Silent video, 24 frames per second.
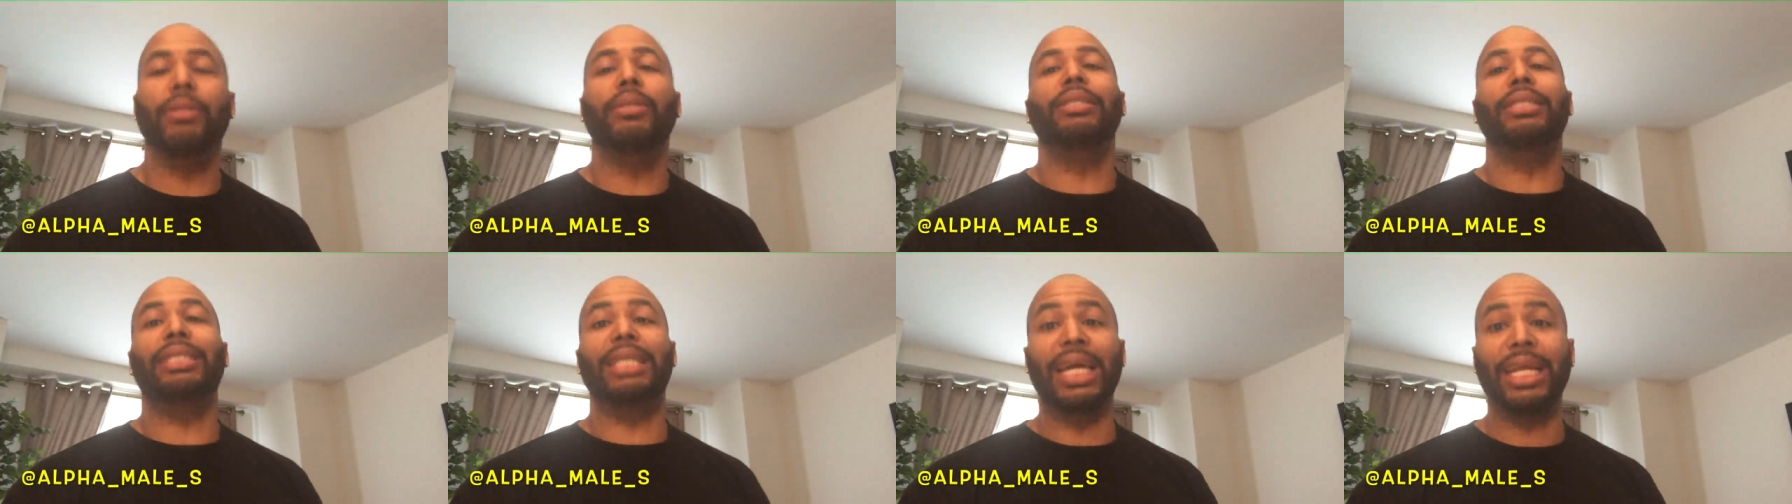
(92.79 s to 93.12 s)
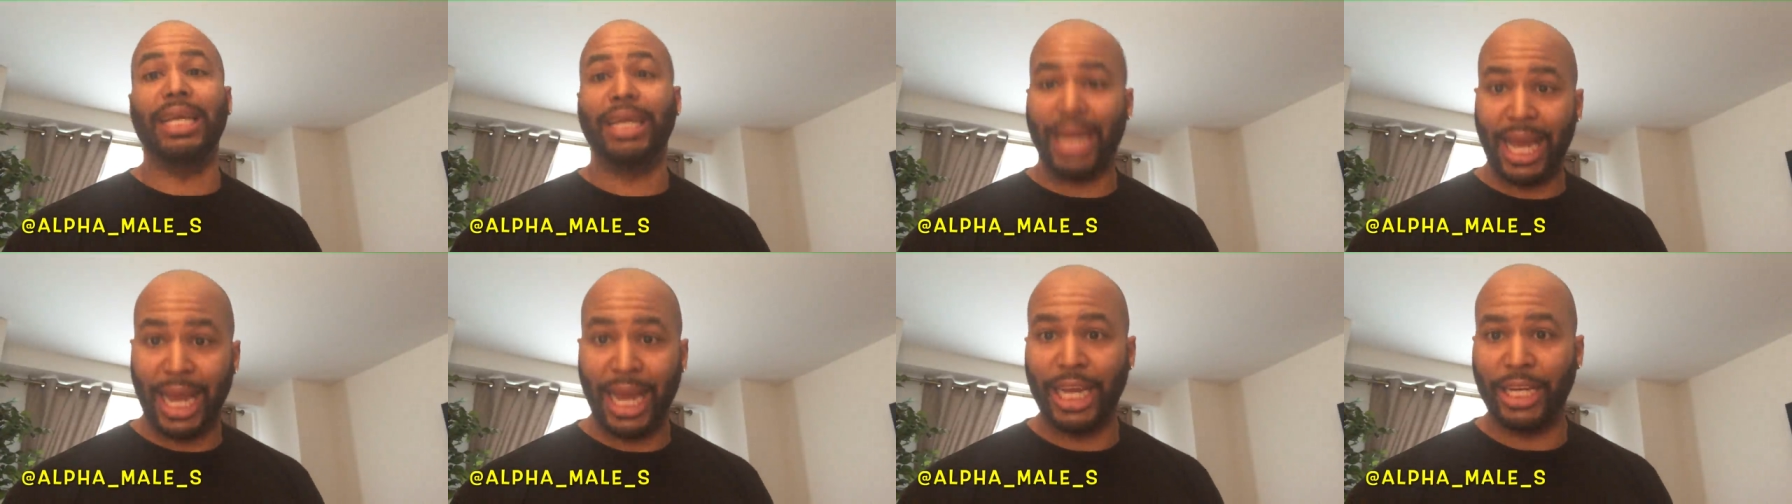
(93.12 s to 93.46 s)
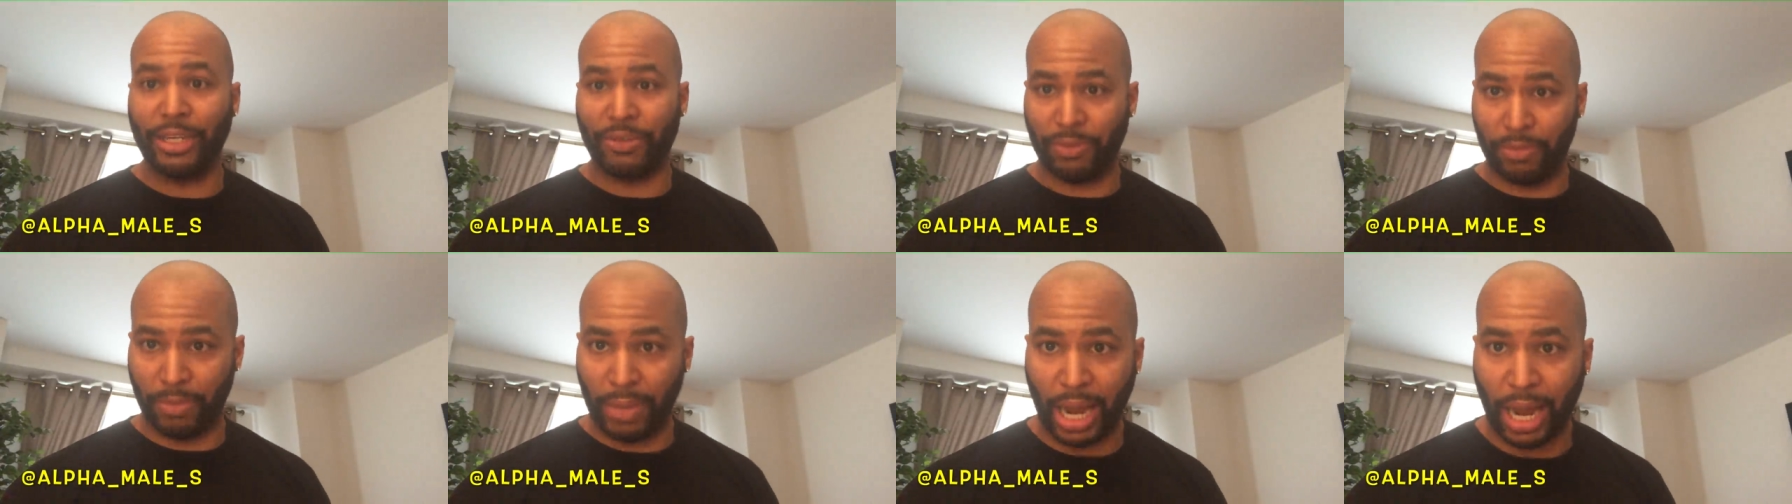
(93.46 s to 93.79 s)
ten days
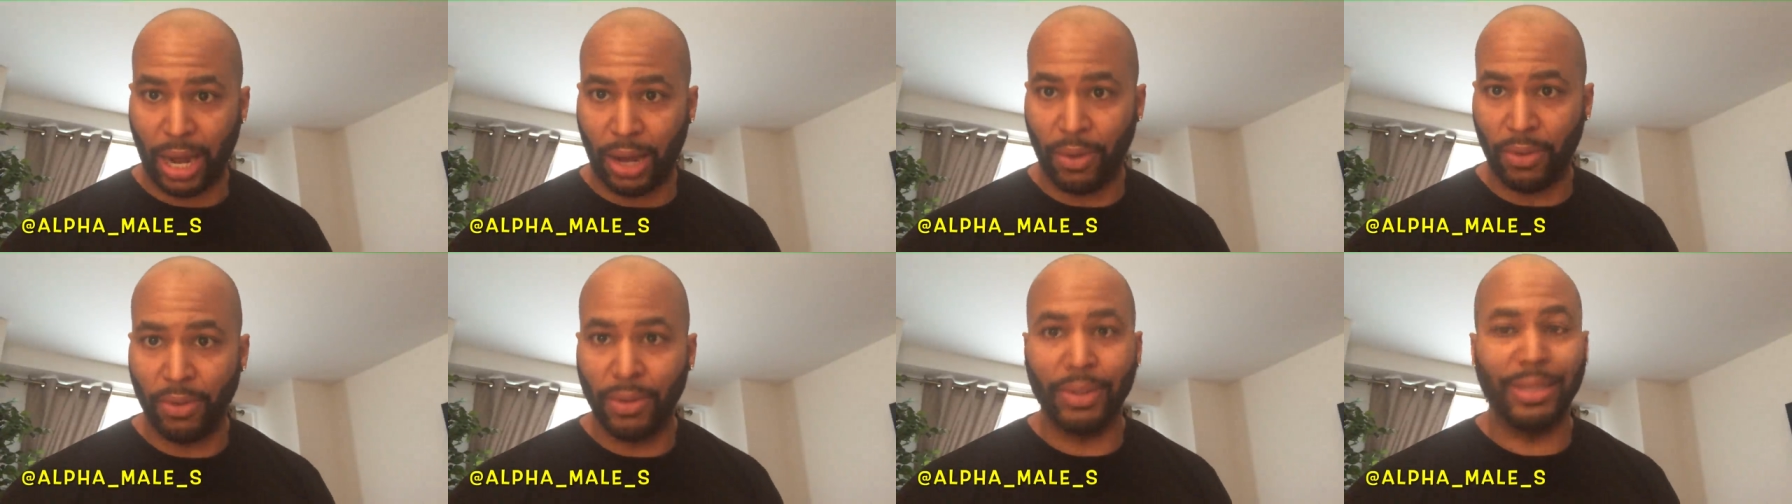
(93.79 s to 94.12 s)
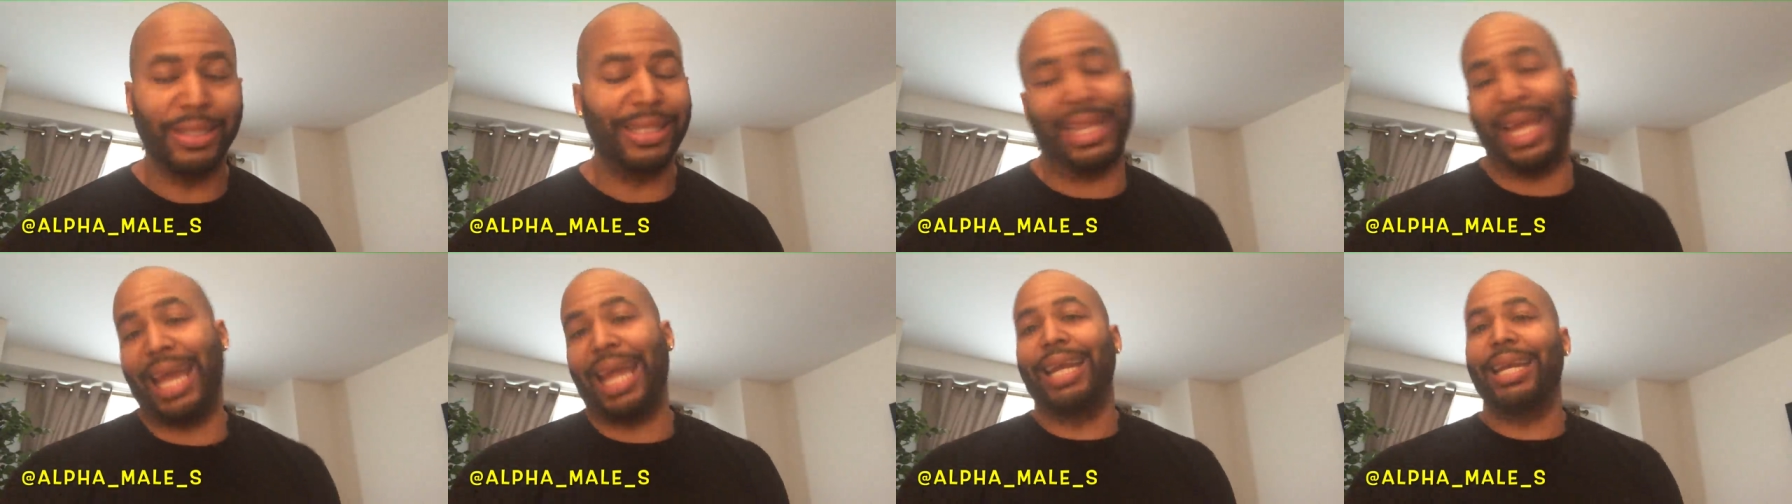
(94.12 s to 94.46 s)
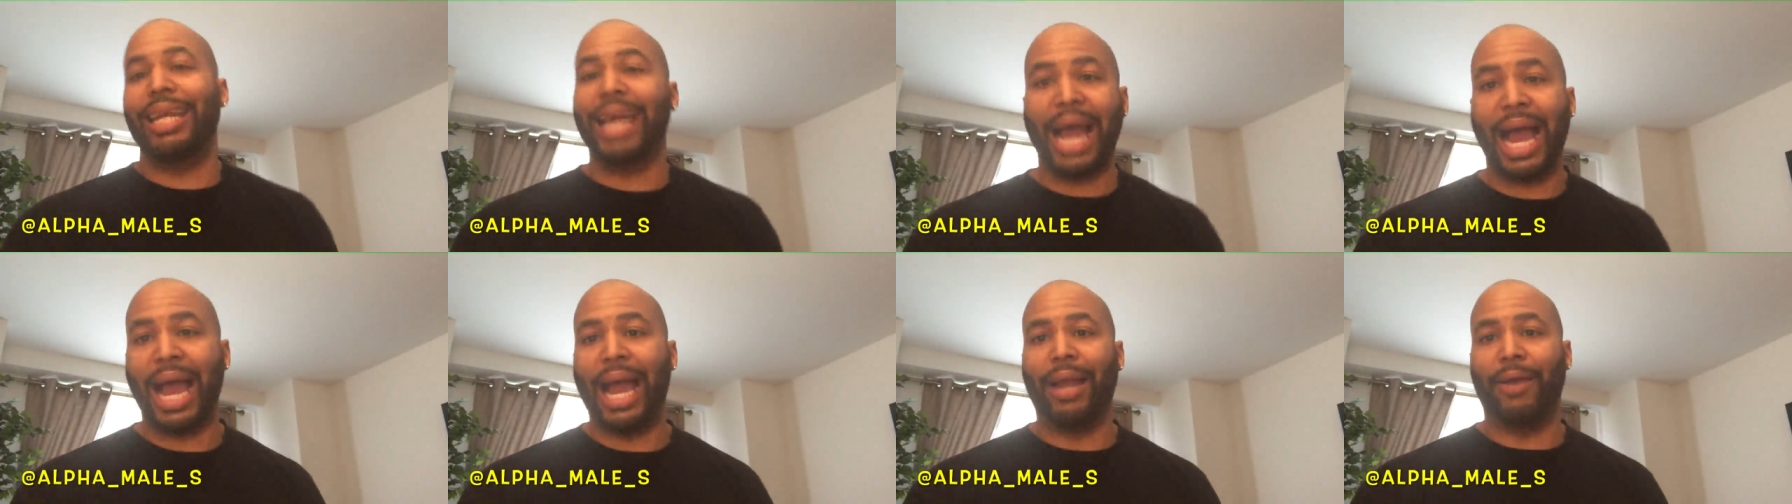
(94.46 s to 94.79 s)
from now, they
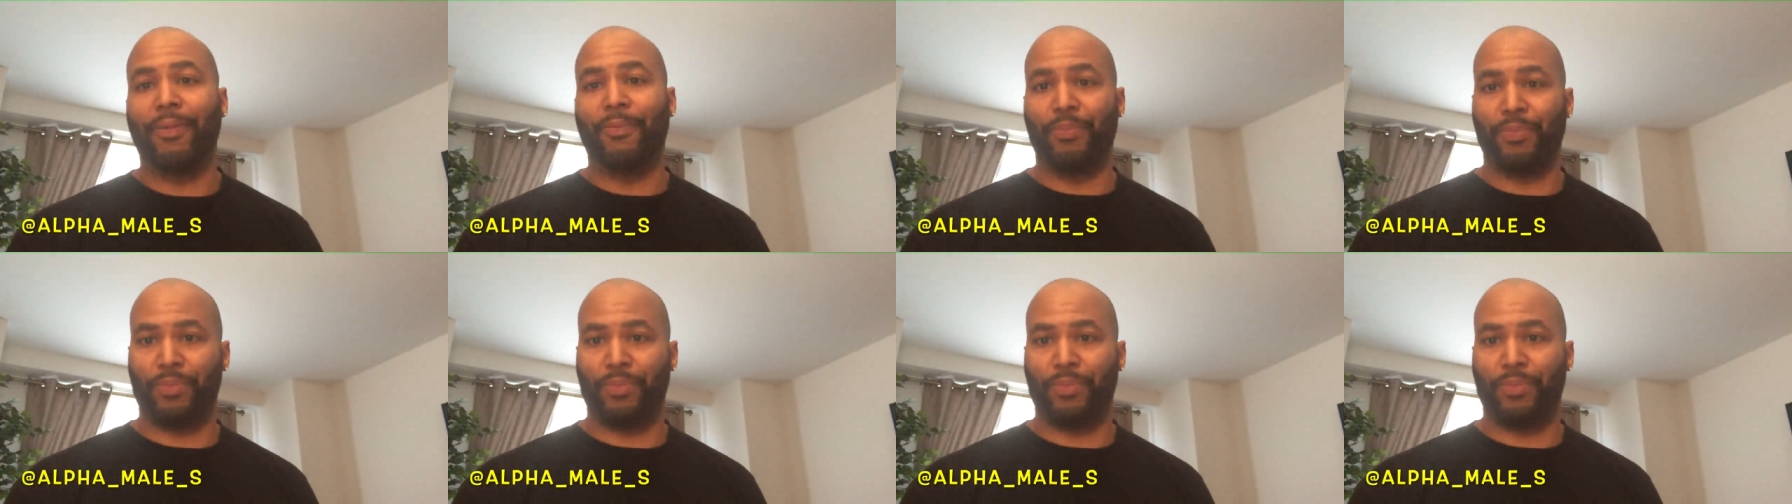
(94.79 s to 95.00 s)
not.